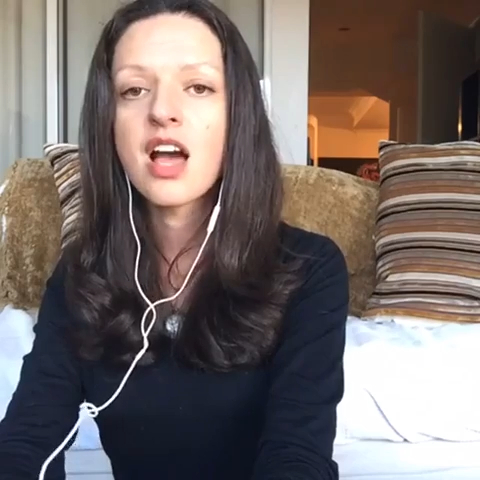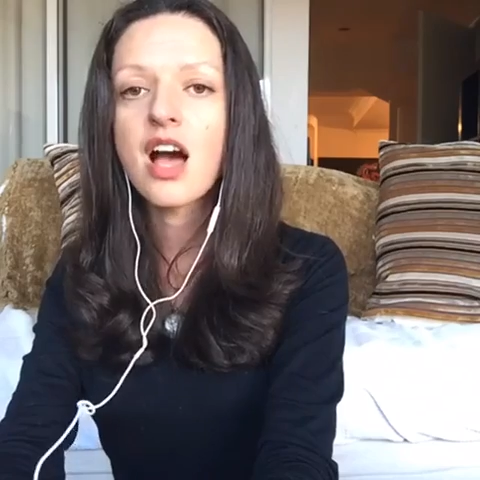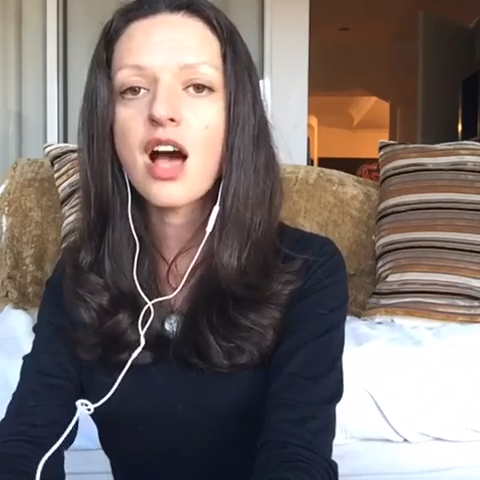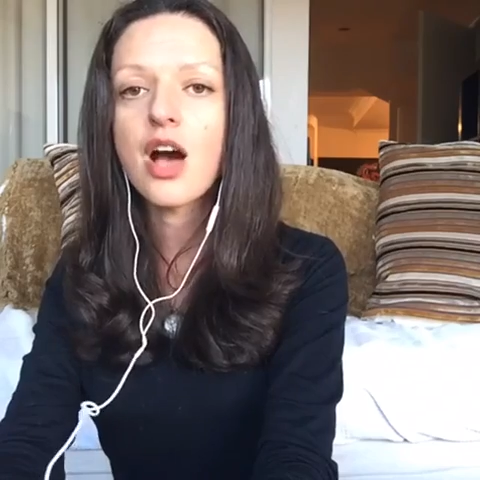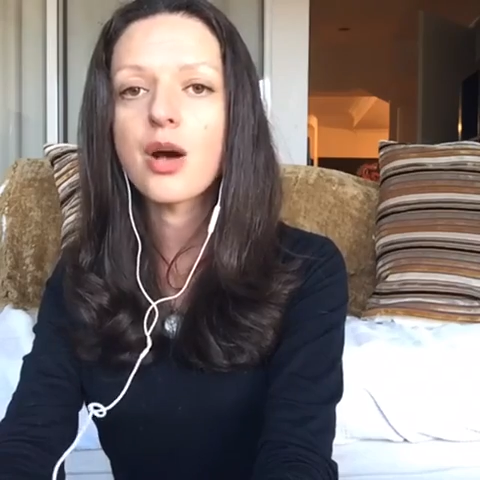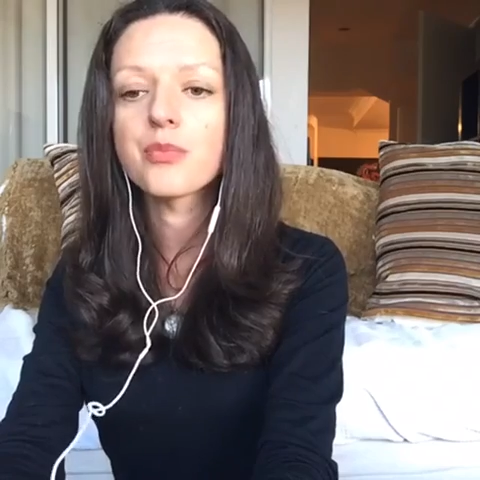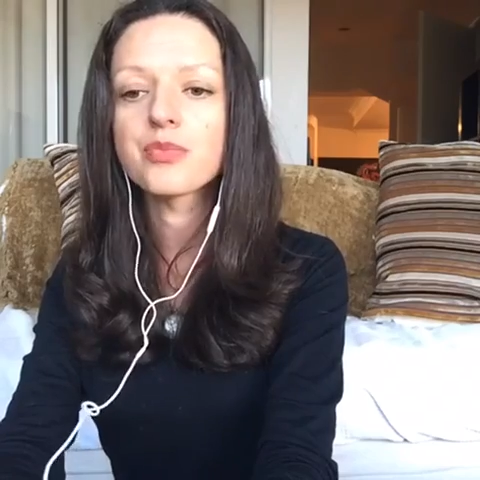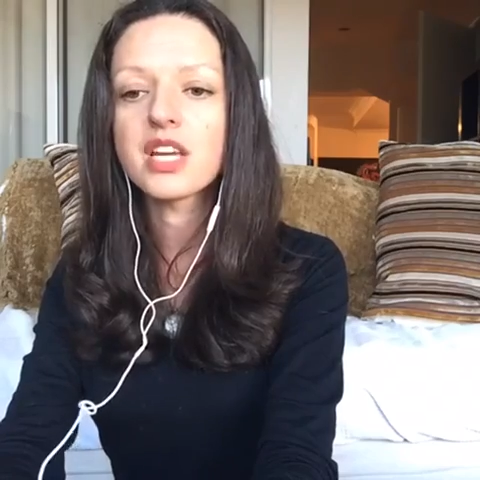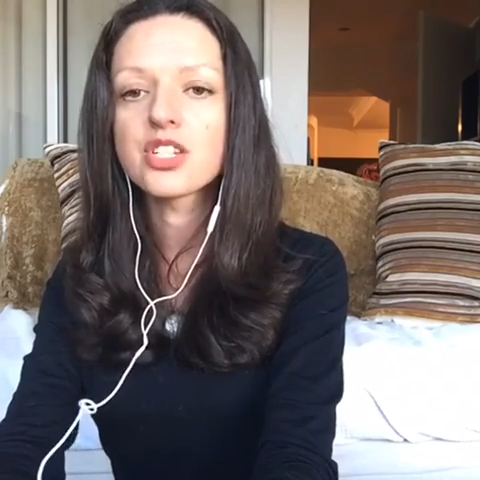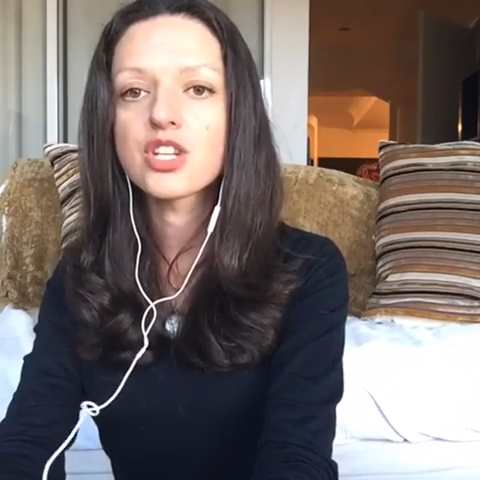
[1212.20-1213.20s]

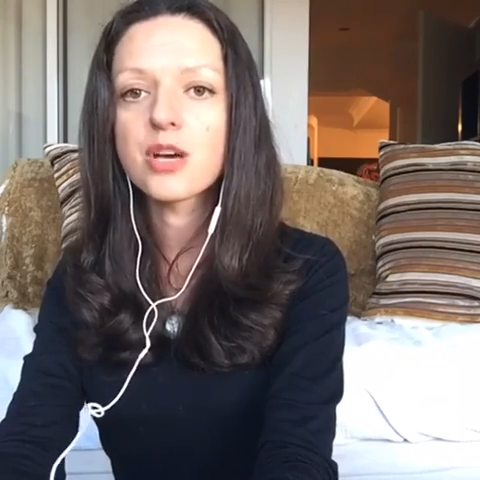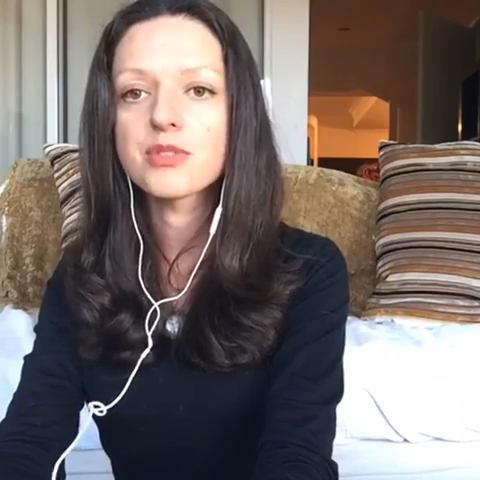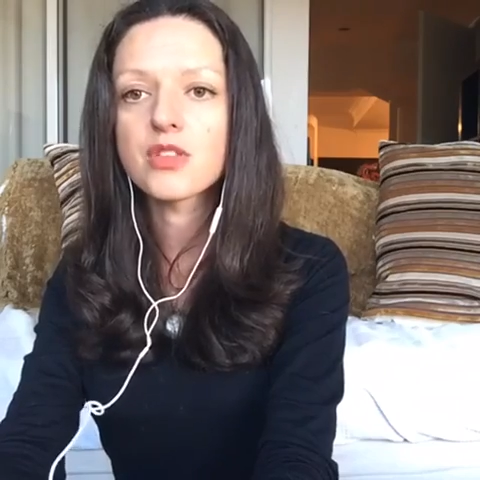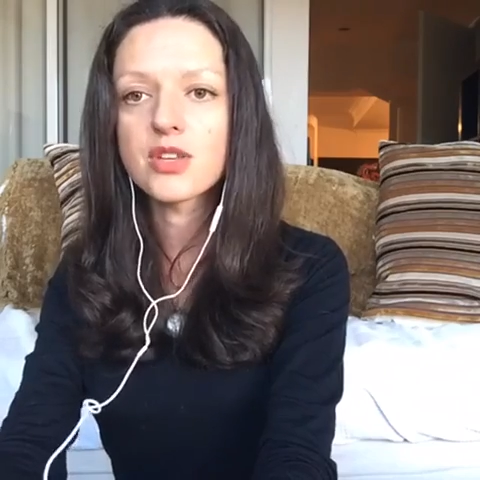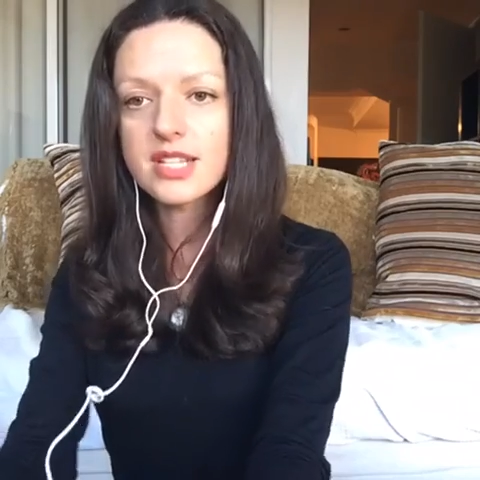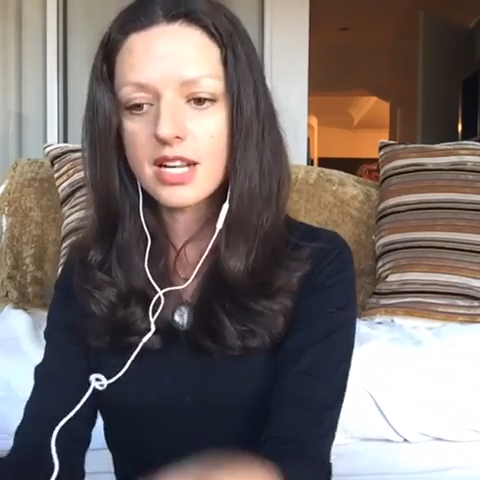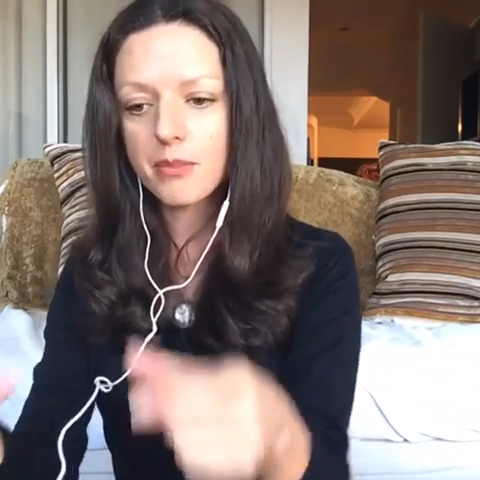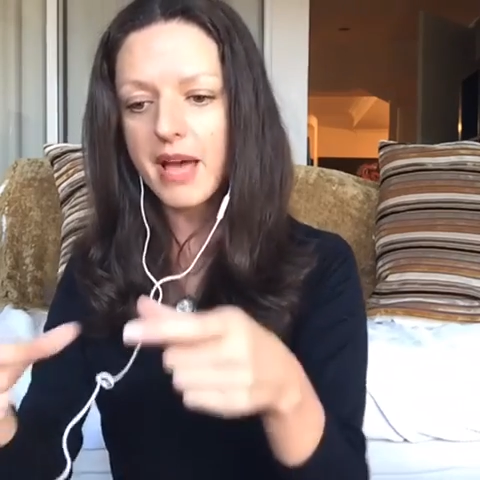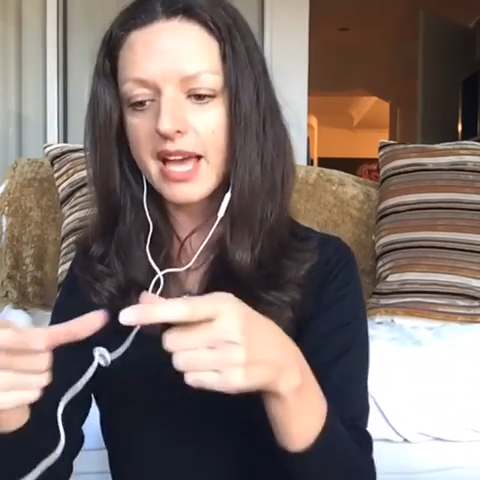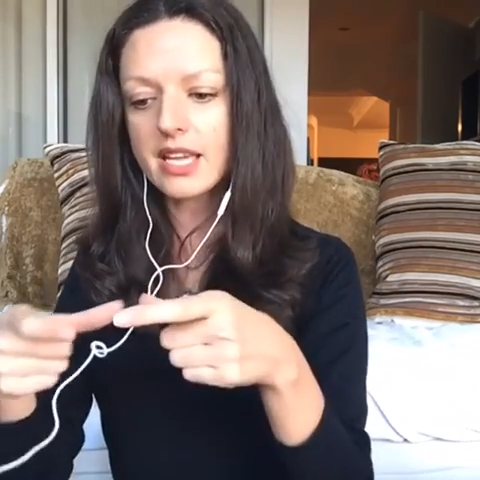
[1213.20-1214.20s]
in terms of those little
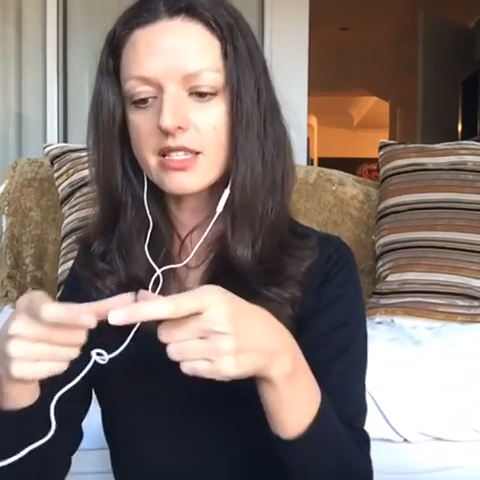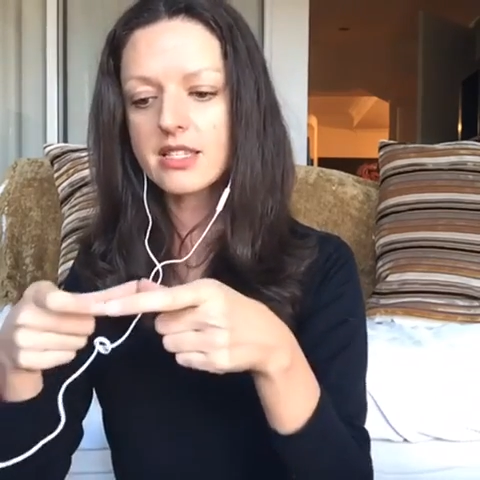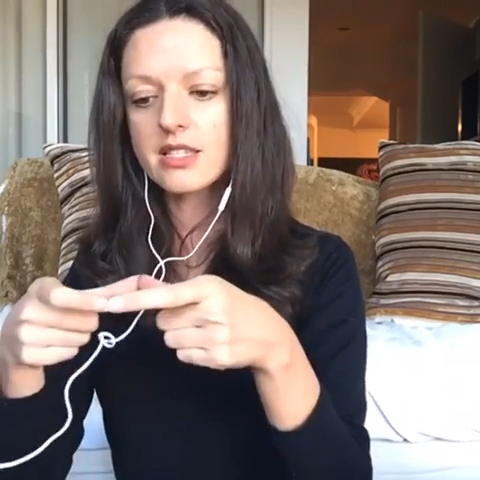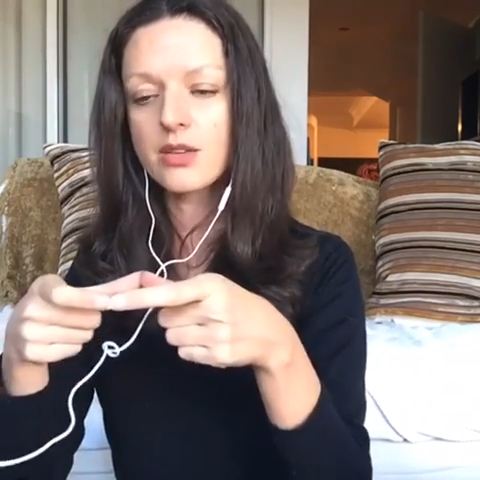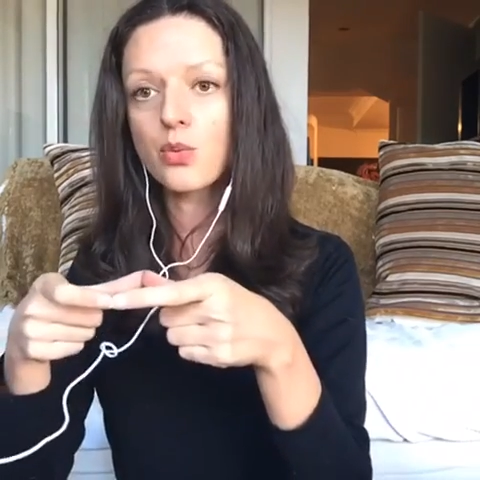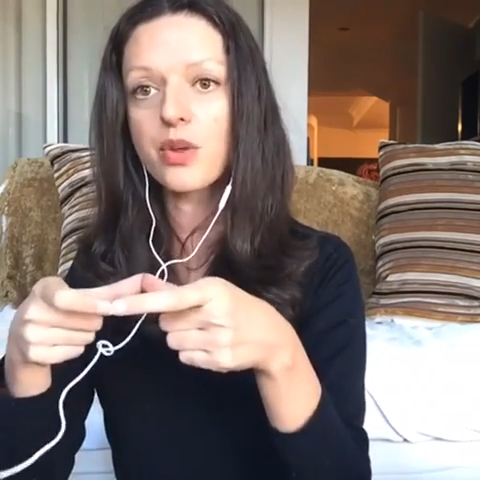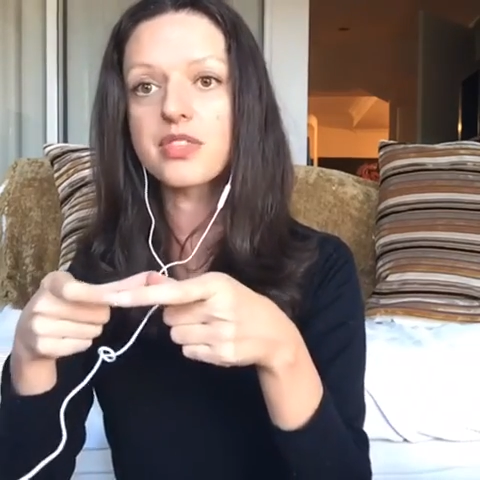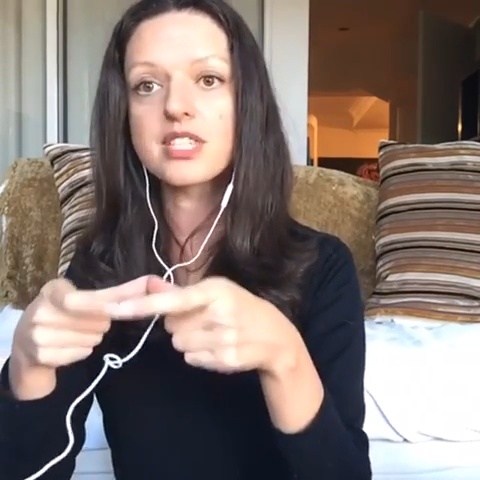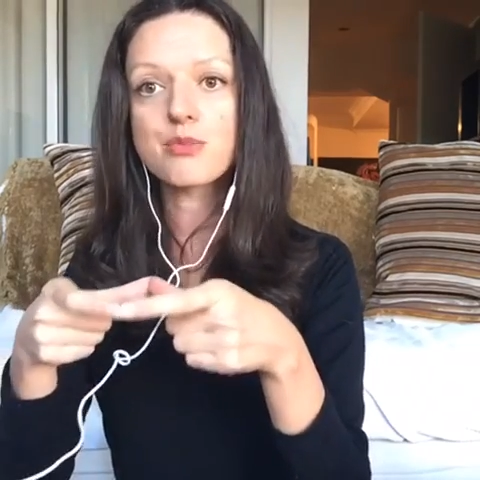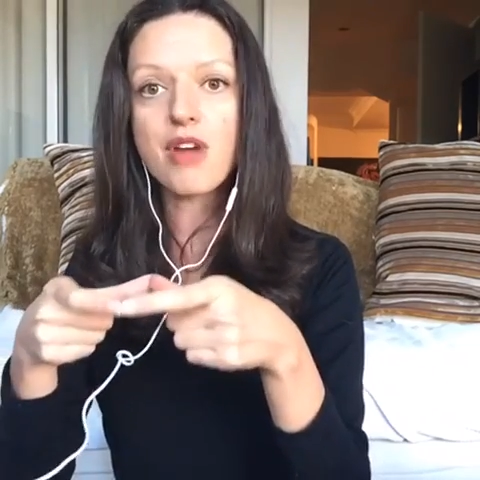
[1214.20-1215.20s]
packets with
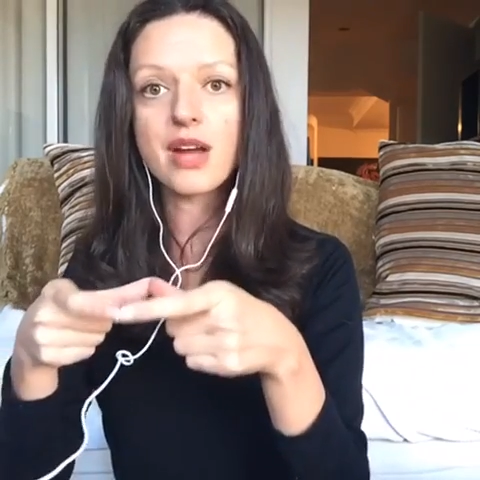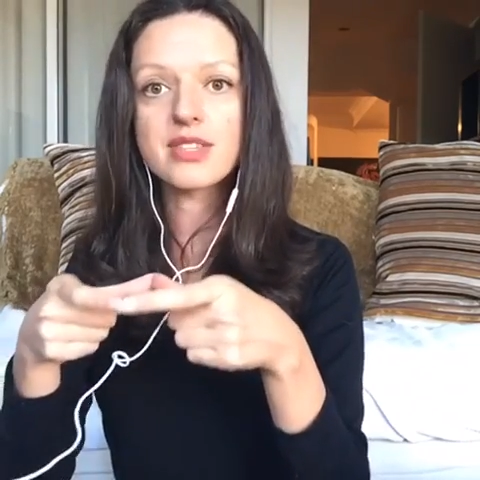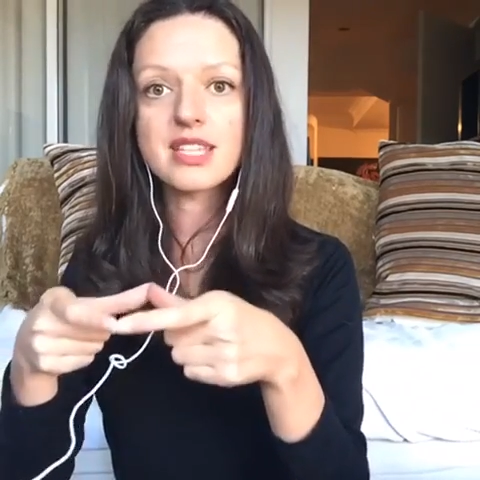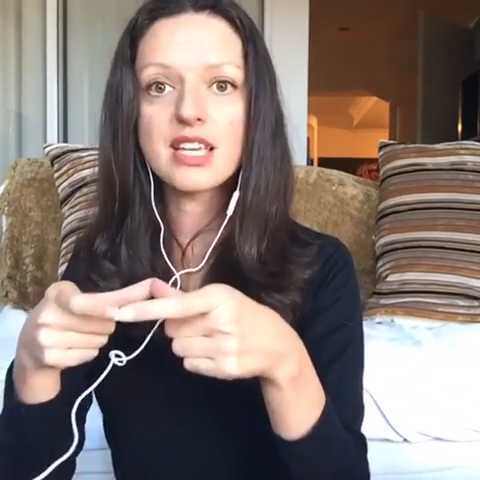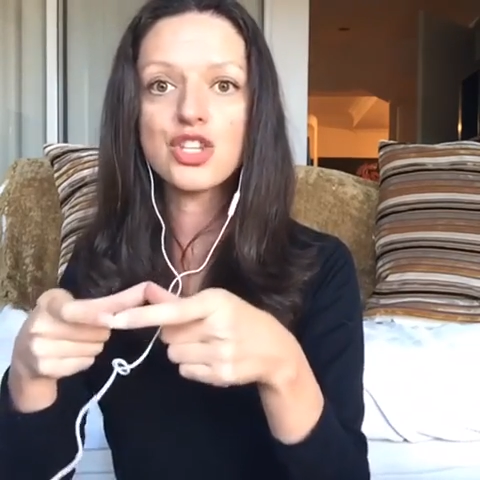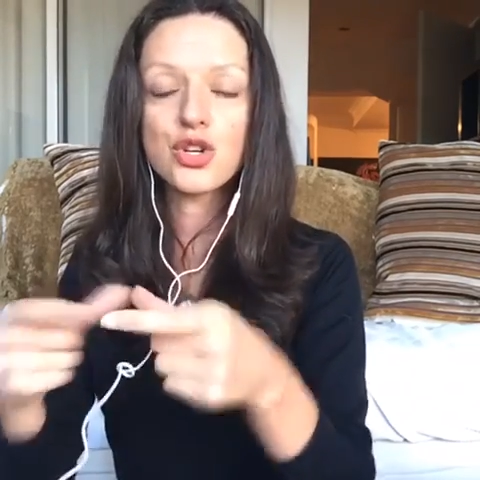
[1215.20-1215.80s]
the sprouts in.